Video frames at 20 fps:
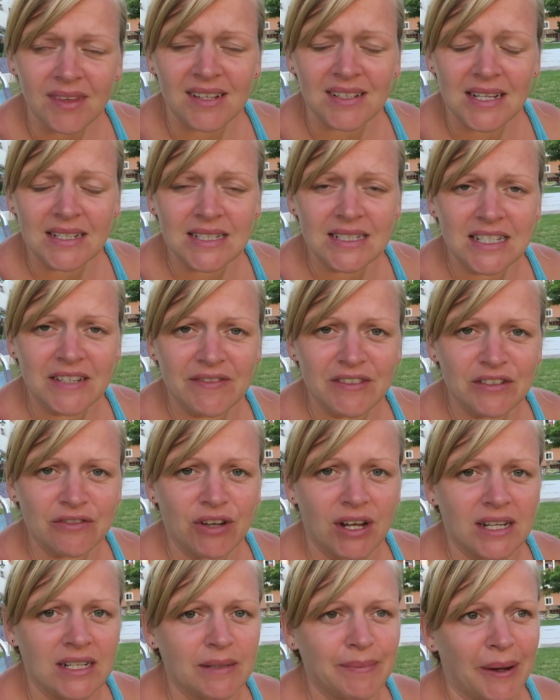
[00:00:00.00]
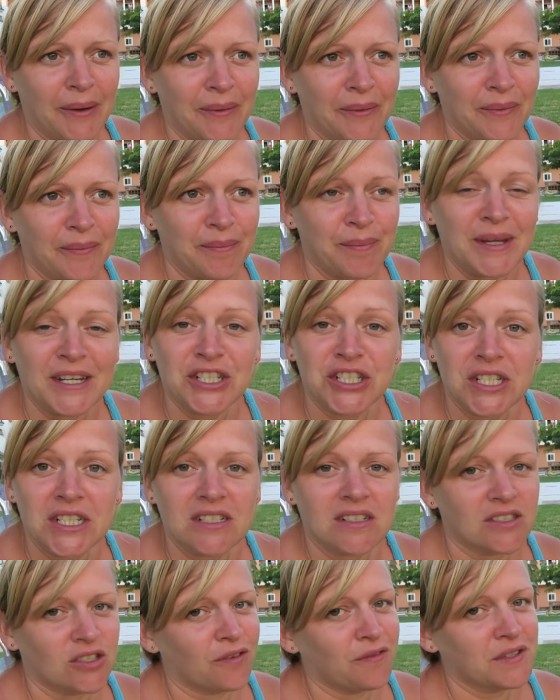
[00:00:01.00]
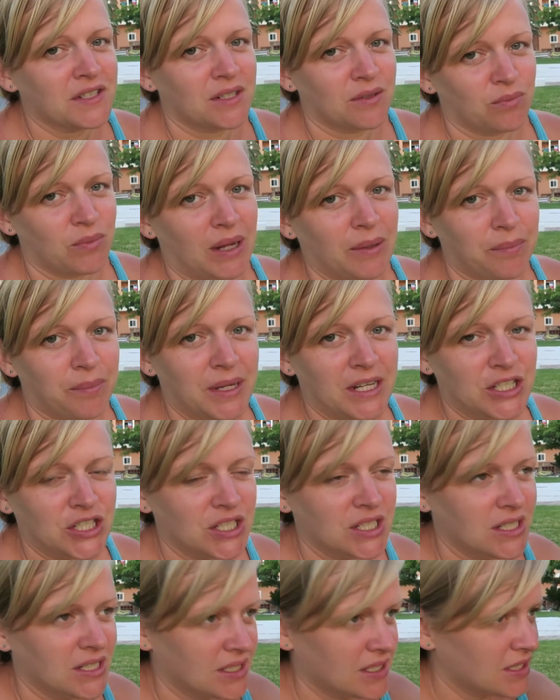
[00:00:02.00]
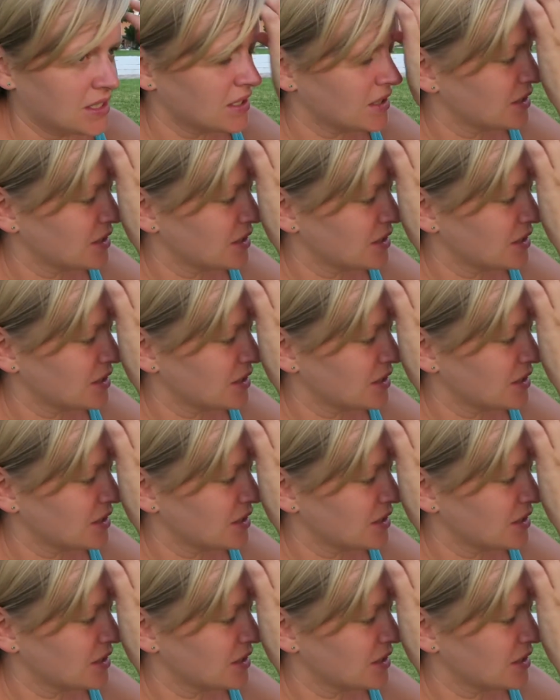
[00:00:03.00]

I said to Stephen's friend about Pidgeys, because obviously like Pidgeys